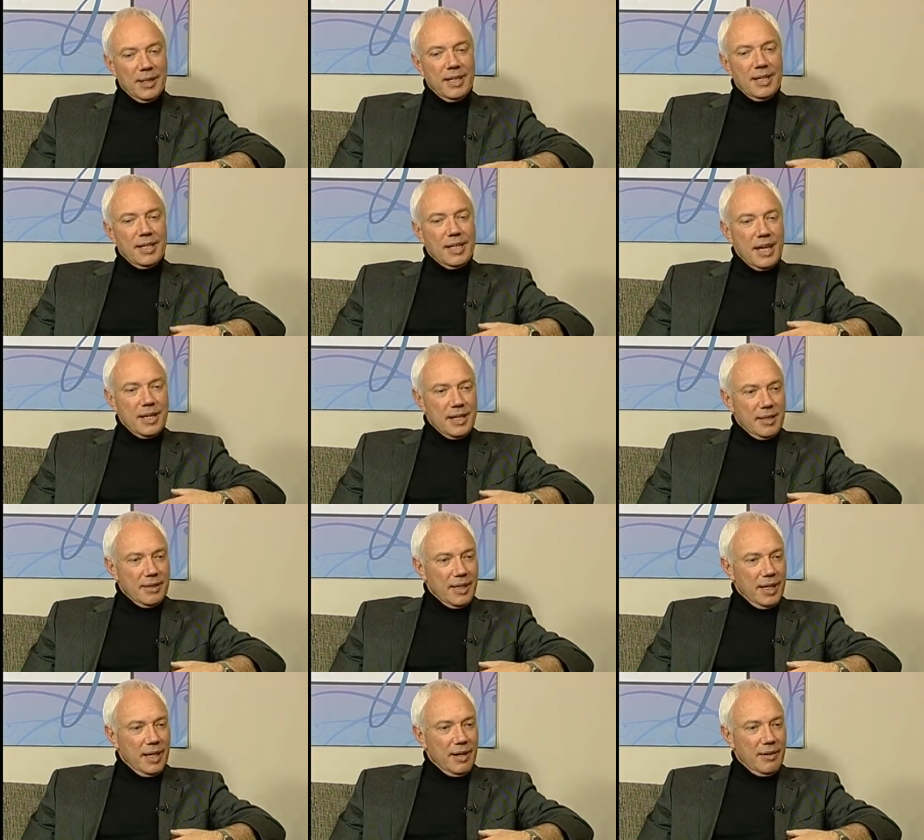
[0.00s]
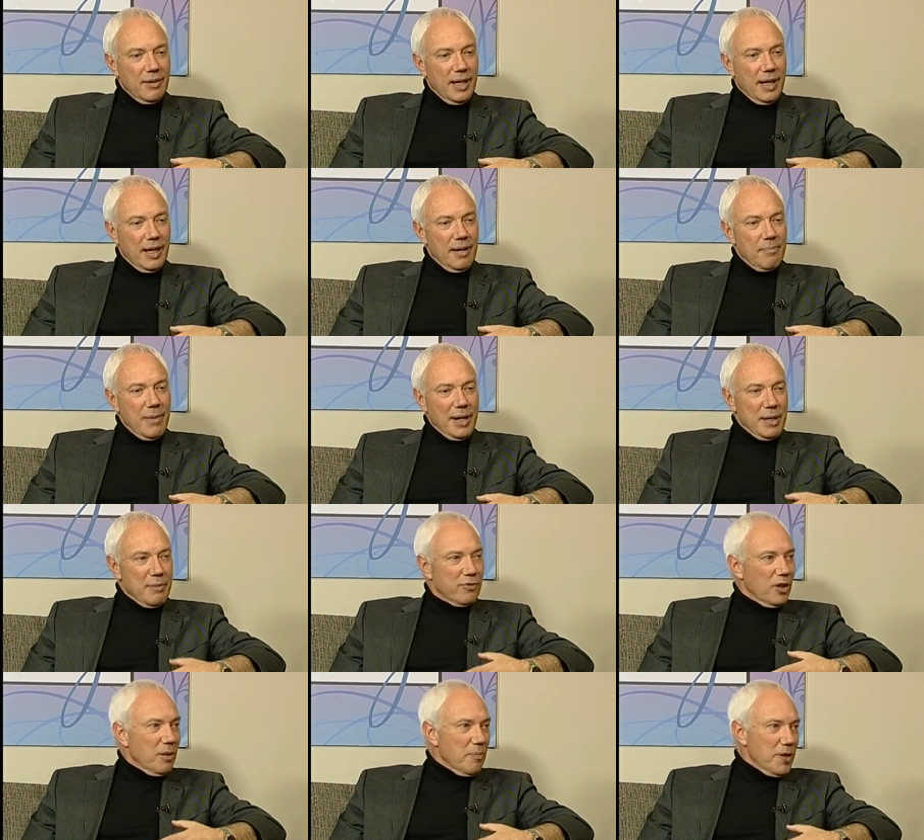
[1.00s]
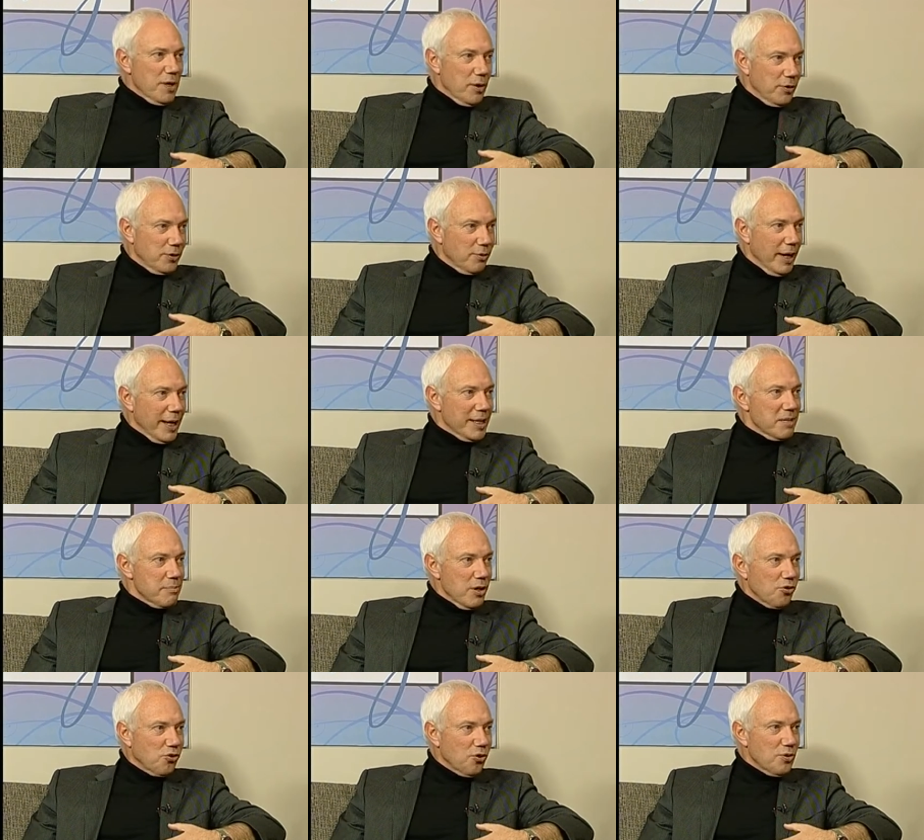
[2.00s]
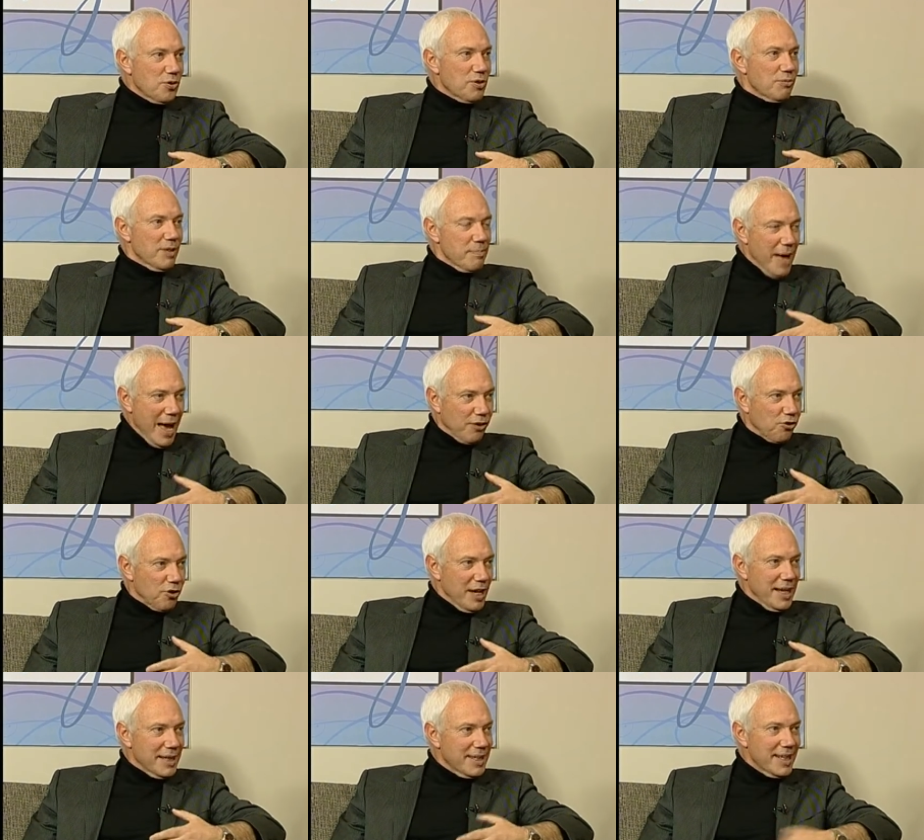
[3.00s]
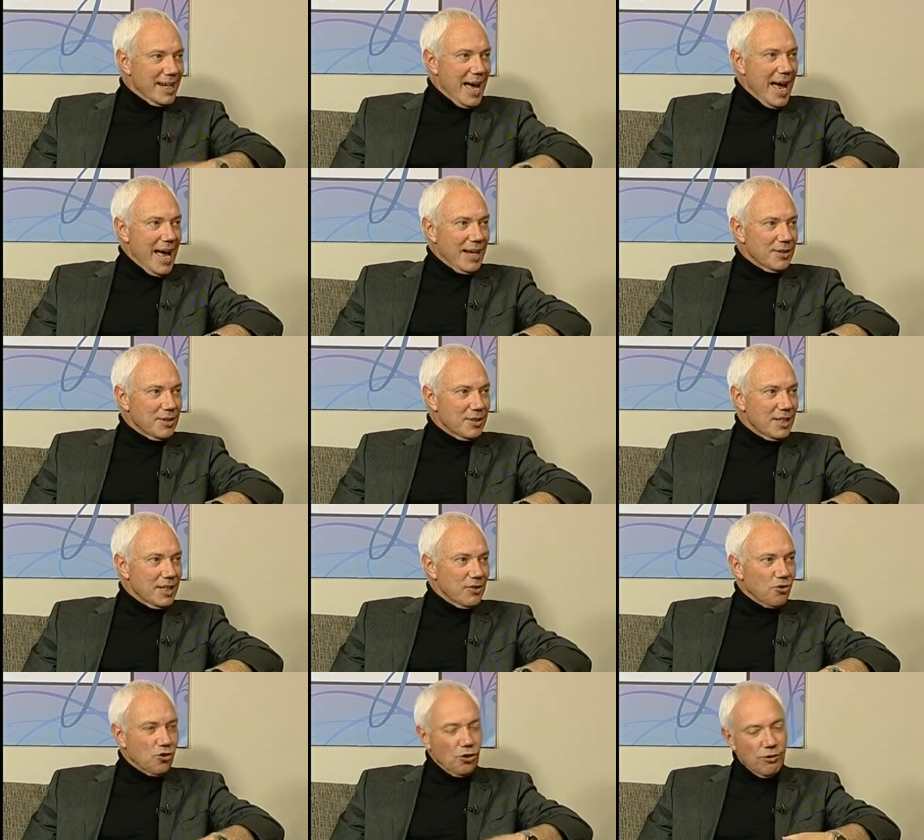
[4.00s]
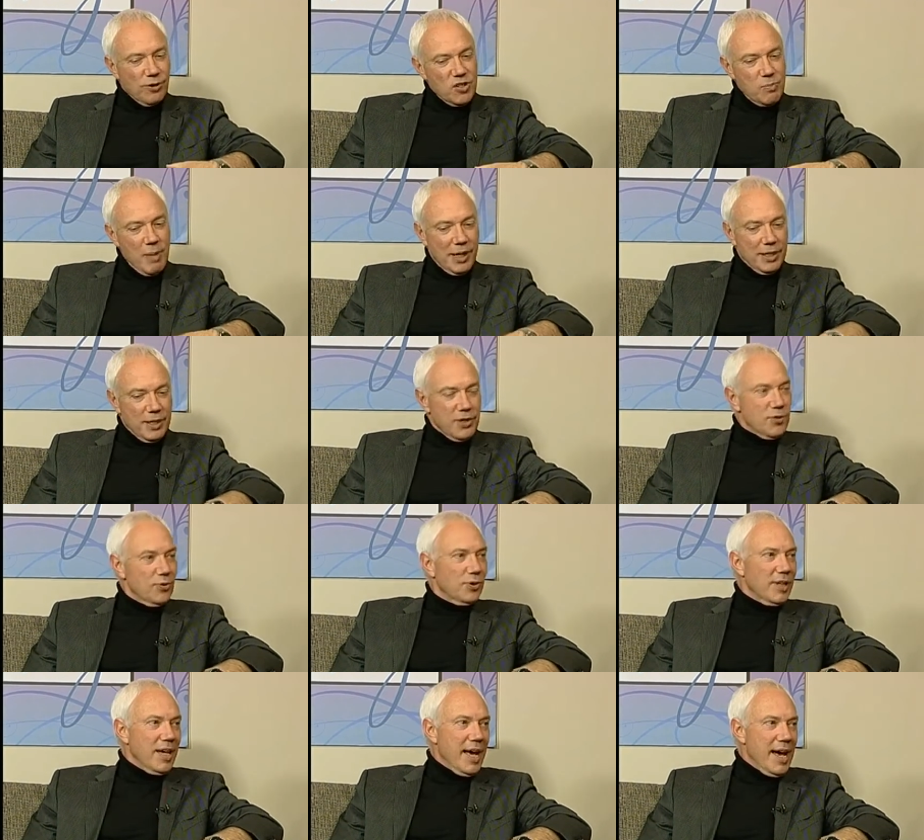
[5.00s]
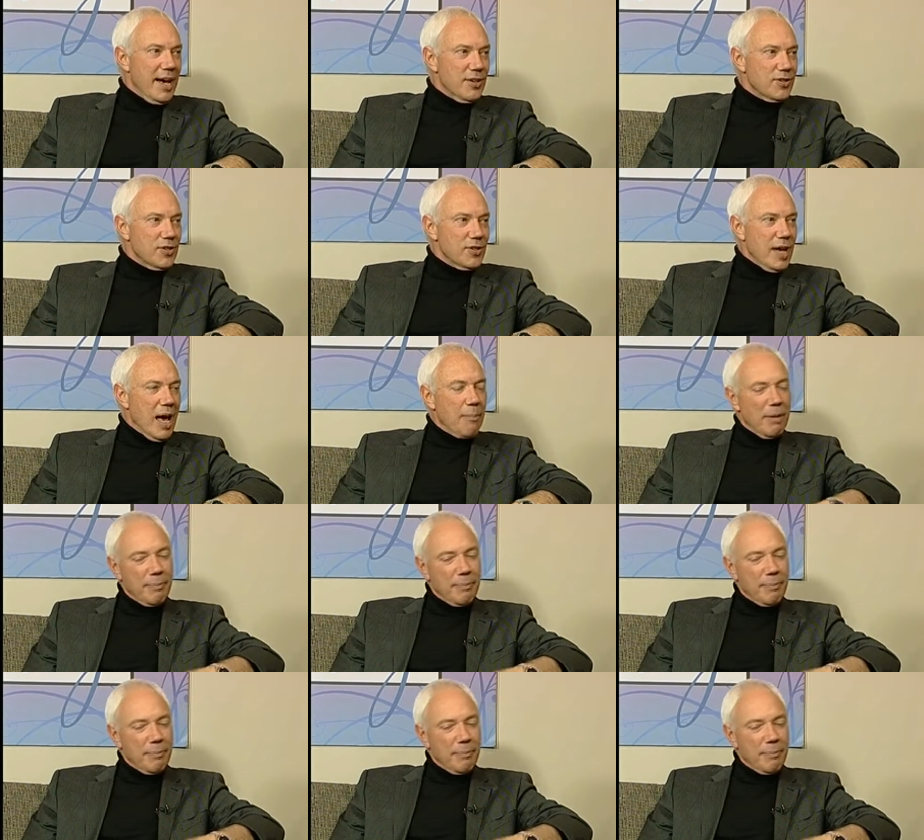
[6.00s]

getting their uh, money from the Earthquake Commission to mm repatriate the land, the insurance money to sort their houses out.